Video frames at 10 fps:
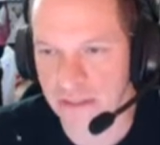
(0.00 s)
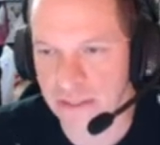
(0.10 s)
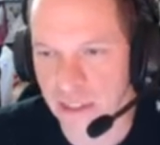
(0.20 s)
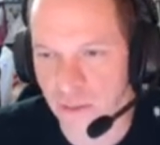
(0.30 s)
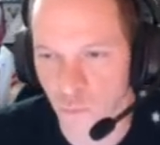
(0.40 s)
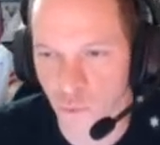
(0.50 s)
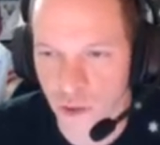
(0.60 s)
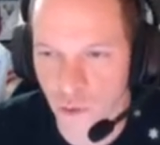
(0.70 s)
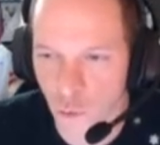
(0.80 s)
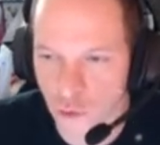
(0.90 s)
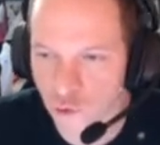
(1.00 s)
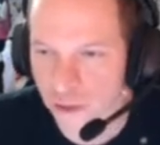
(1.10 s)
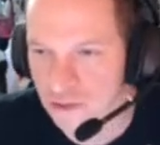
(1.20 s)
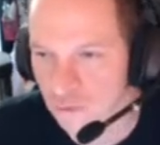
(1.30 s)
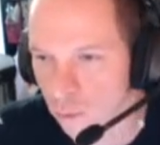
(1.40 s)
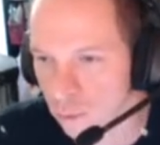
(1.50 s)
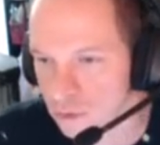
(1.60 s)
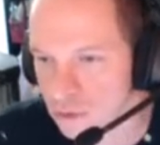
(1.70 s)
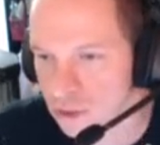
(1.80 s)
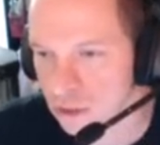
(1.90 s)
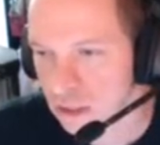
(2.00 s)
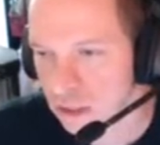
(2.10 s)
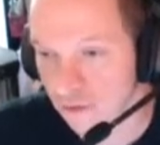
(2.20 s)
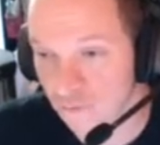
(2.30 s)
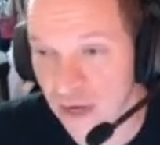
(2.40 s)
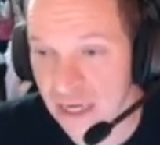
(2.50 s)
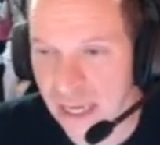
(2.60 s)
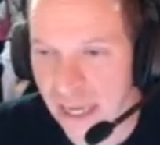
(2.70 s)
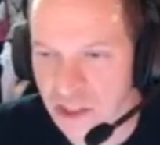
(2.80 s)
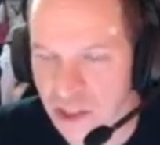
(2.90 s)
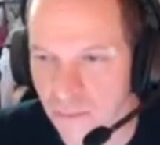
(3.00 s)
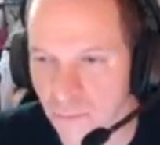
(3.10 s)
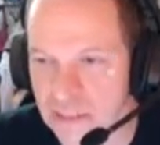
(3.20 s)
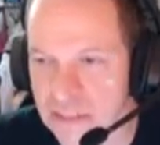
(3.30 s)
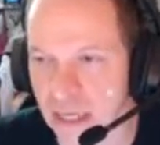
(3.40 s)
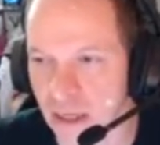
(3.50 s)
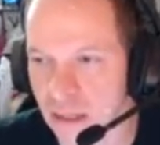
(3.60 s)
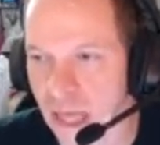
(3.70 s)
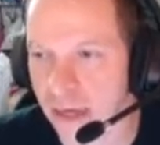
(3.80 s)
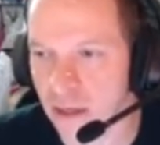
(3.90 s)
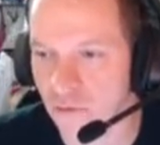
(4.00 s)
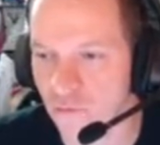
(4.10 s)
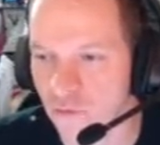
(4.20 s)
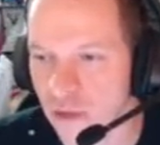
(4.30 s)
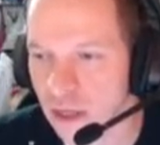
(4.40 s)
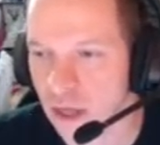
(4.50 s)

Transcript: It's got some really cool Transformers like fighting action, but it's got a lot of